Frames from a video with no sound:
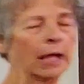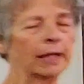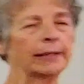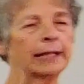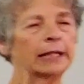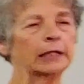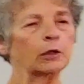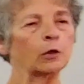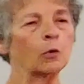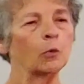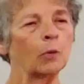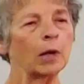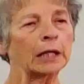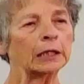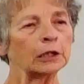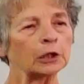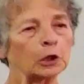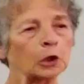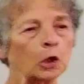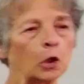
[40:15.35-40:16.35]
They don't
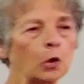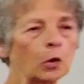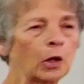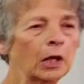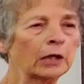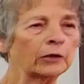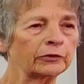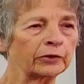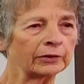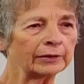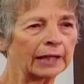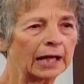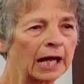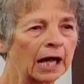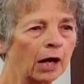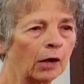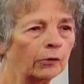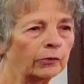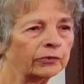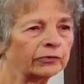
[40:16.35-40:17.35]
want to go to the
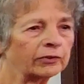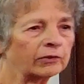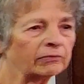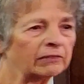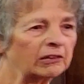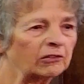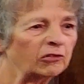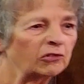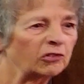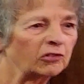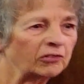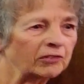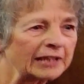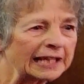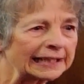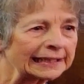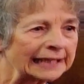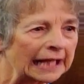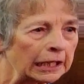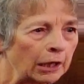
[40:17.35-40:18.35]
house of the
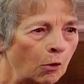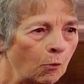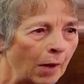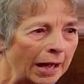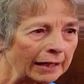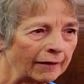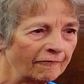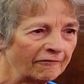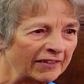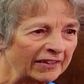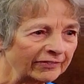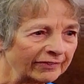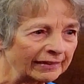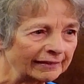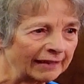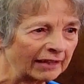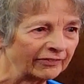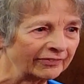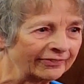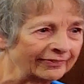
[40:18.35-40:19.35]
sick. They don't want to visit
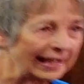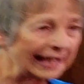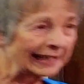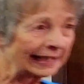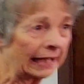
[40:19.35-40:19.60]
the sick.